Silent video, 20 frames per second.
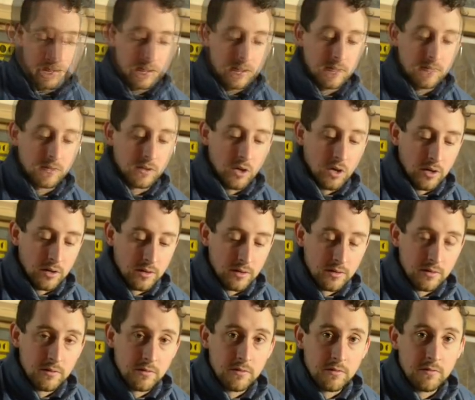You've got
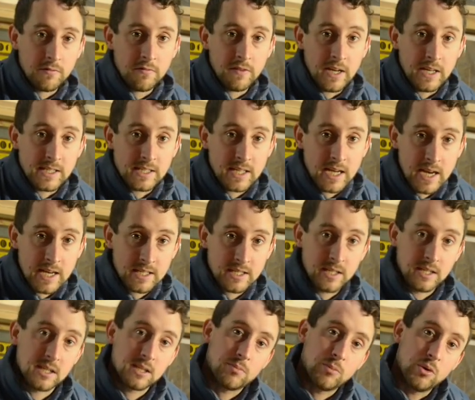
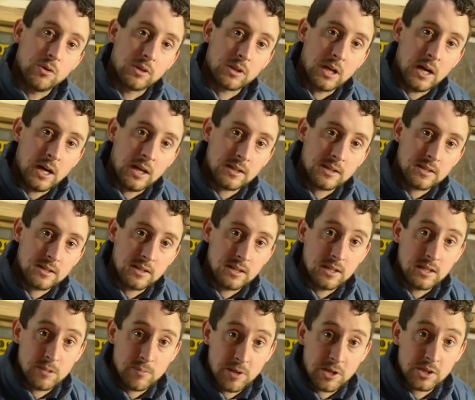fantastic smooth cuts,
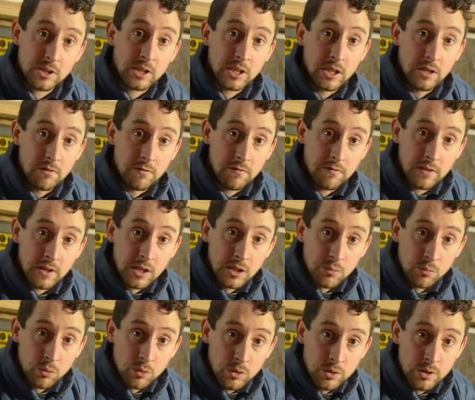especially in
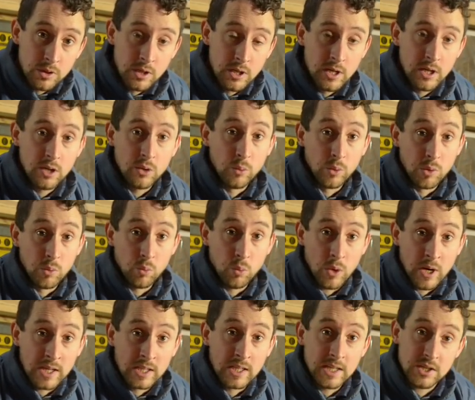figured wood, with
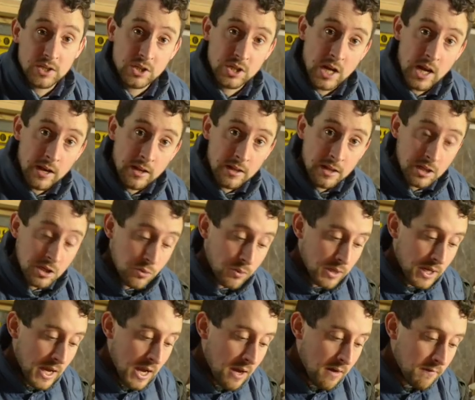way less chatter than you
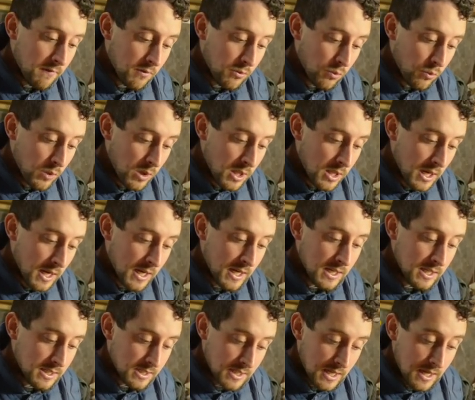would have with
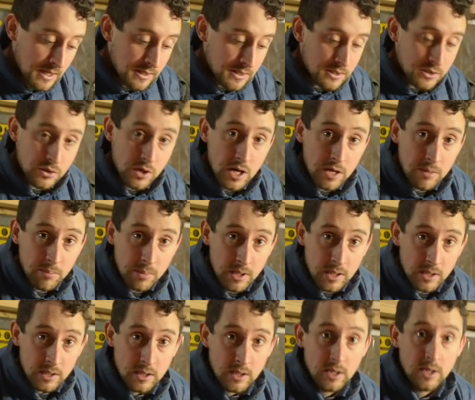a standard straight
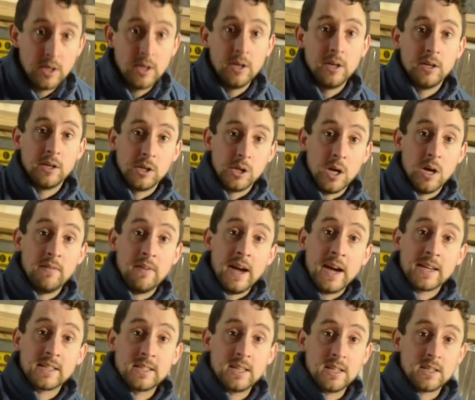bit. You have
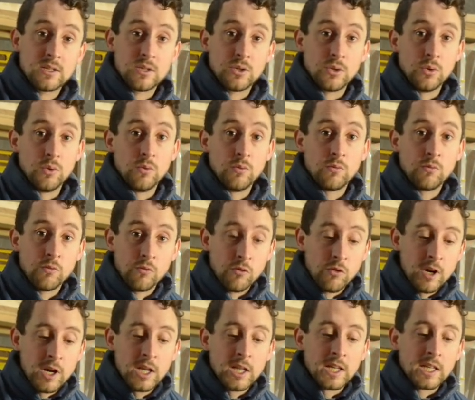access to
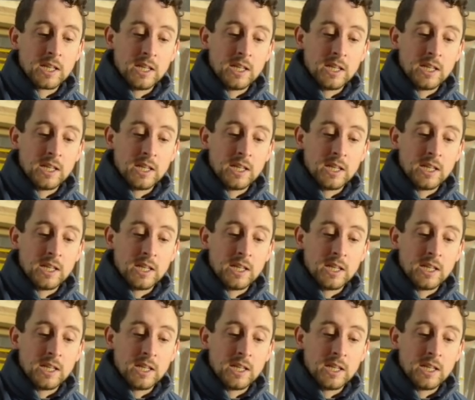really